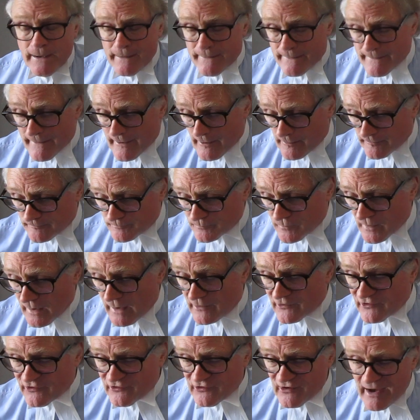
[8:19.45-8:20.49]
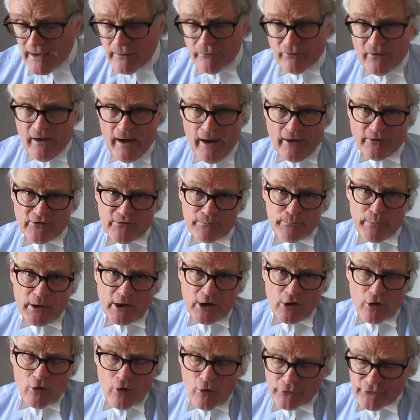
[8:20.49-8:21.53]
Now, I say that
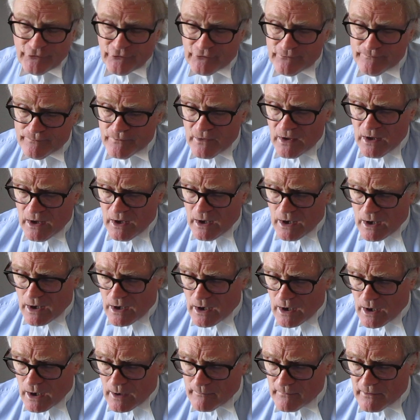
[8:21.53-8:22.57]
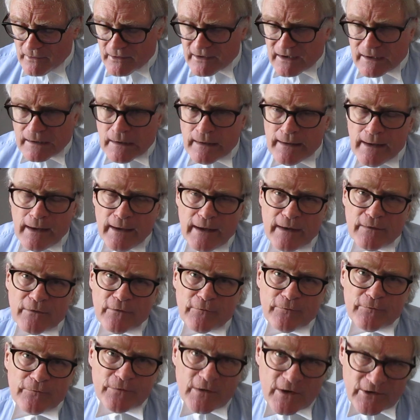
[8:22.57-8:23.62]
because clearly in the
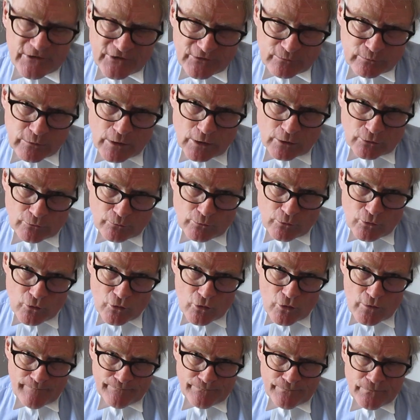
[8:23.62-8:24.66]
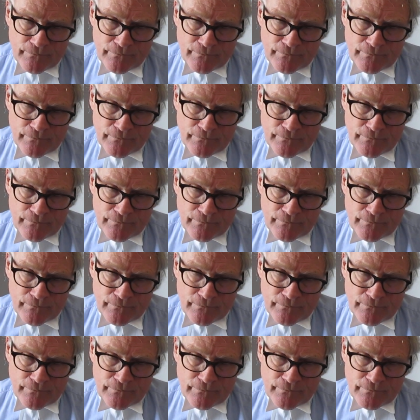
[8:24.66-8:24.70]
First World War,